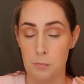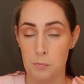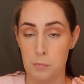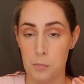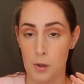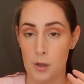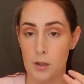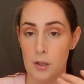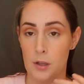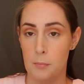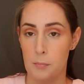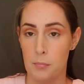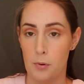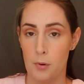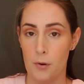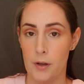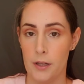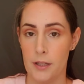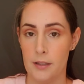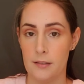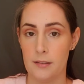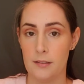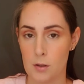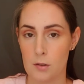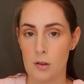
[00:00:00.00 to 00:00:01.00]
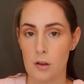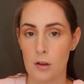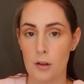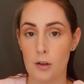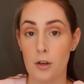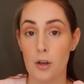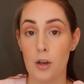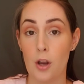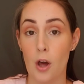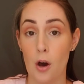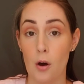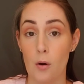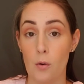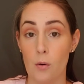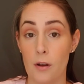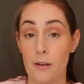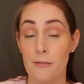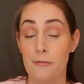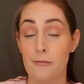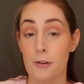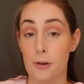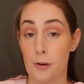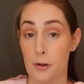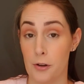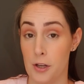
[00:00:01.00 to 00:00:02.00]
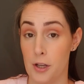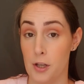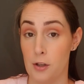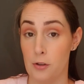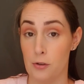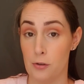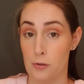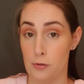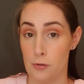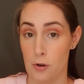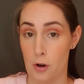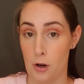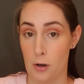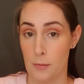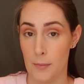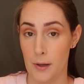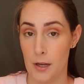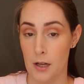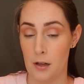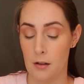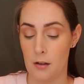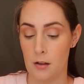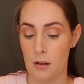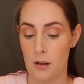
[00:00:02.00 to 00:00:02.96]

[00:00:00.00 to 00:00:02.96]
bullet points to know if you're in your Dharma.